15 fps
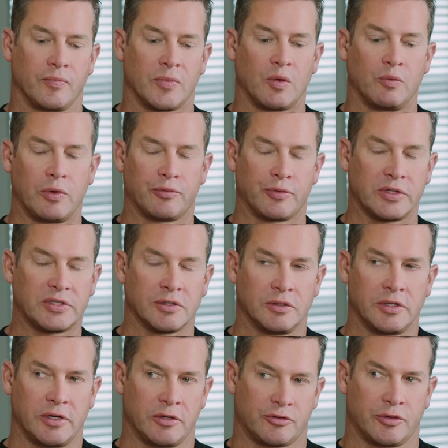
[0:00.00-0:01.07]
we've
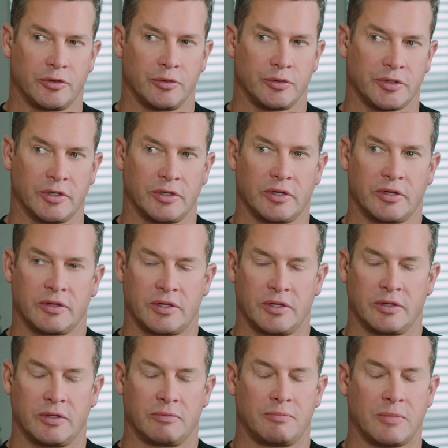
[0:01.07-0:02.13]
recently introduced it at
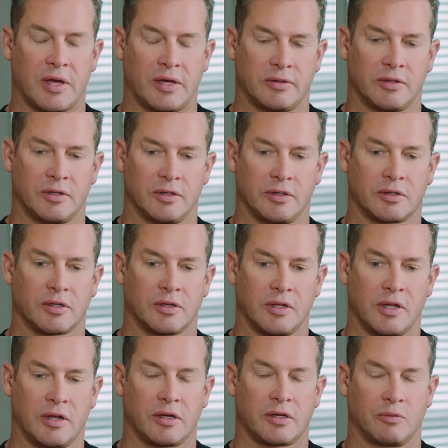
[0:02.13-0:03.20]
the
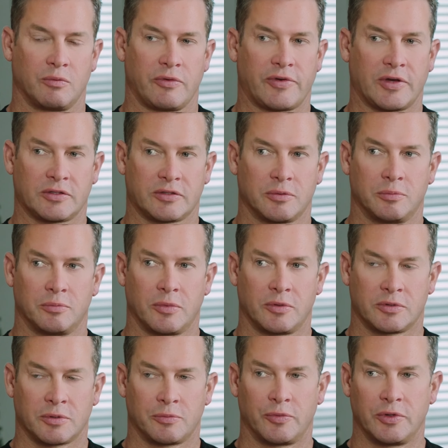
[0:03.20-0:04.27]
clinic, and we've had
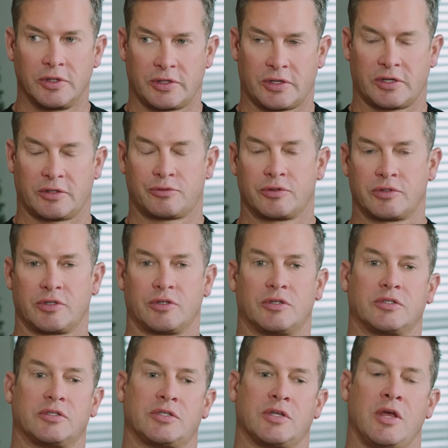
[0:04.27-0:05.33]
some really nice
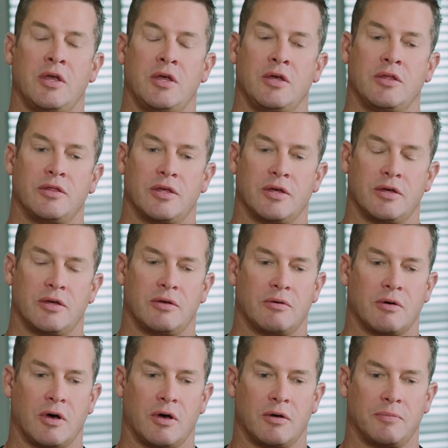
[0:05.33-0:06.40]
results.
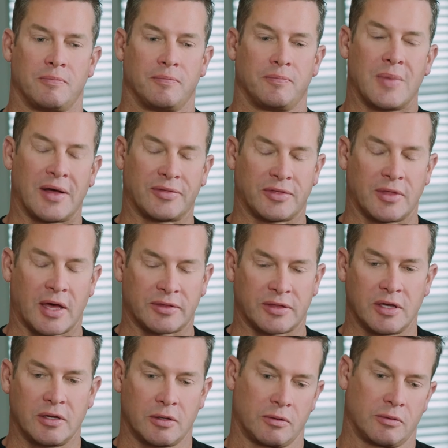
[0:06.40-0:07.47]
I
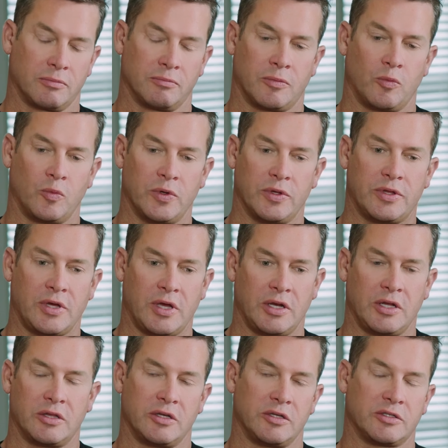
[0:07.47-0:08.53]
think with
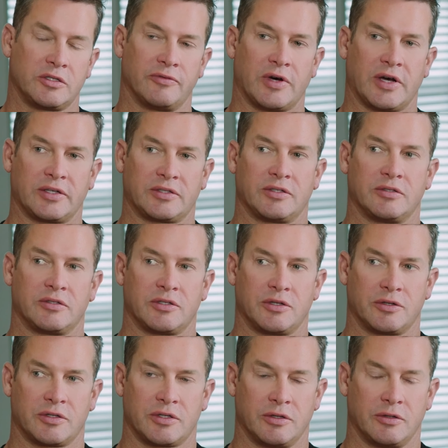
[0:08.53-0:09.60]
any of these devices,
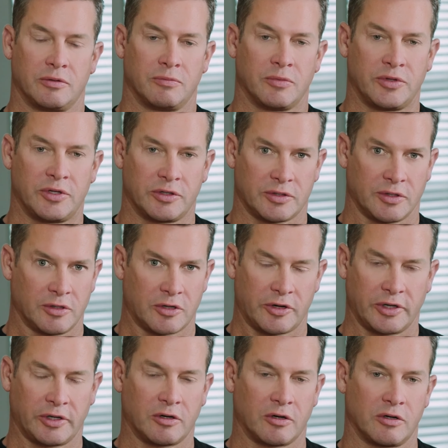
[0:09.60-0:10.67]
there's a
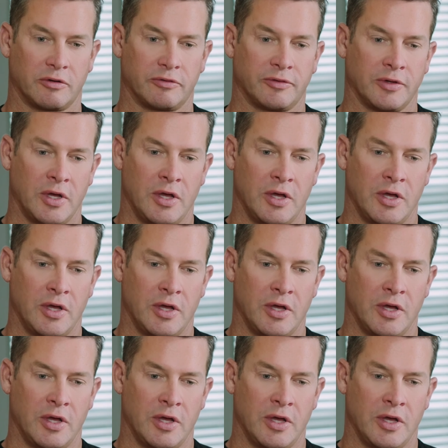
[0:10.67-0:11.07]
learning curve,